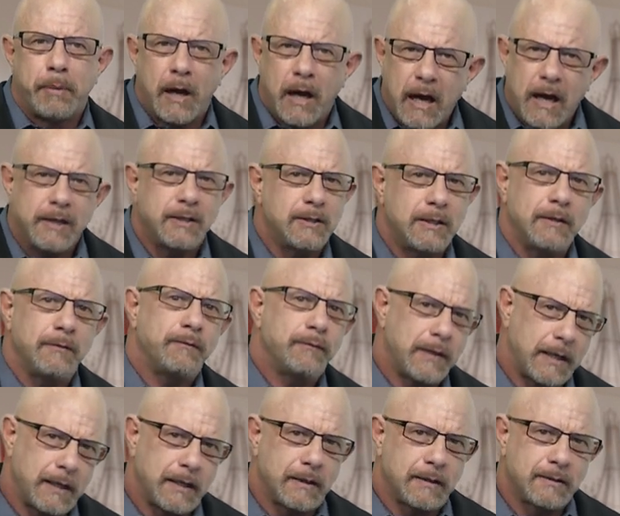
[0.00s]
positive
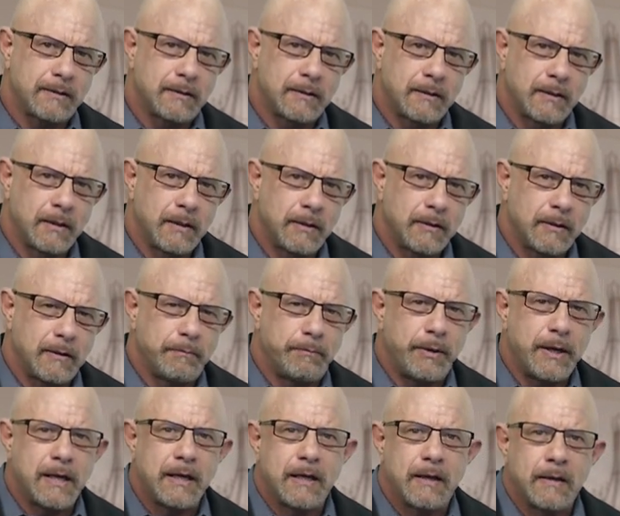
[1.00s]
things that
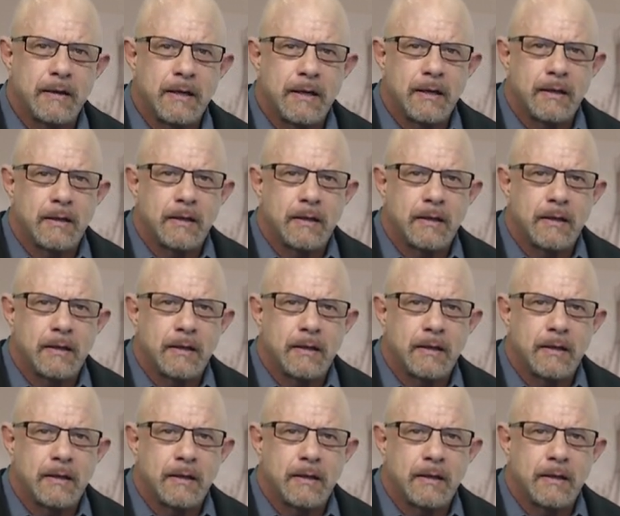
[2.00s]
bring